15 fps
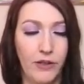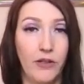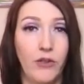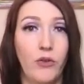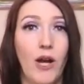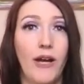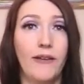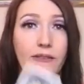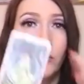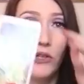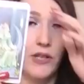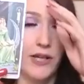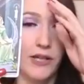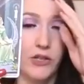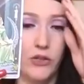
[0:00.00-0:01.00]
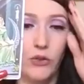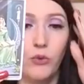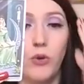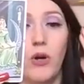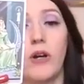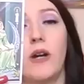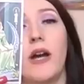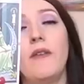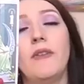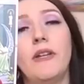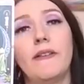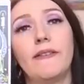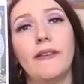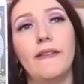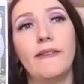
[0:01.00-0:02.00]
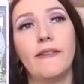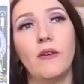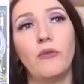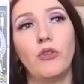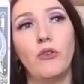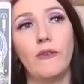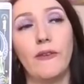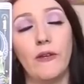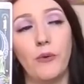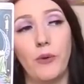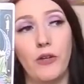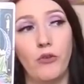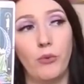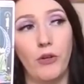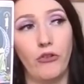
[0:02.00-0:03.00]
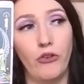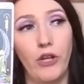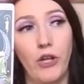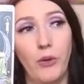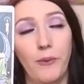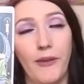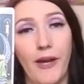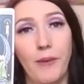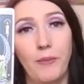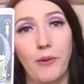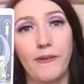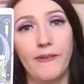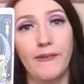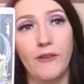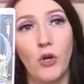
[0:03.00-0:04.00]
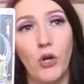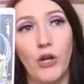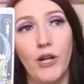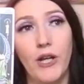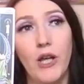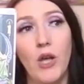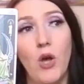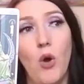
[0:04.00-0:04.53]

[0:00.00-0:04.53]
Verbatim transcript: You guys look like you are having a sense of using your intuition here with the High Priestess card,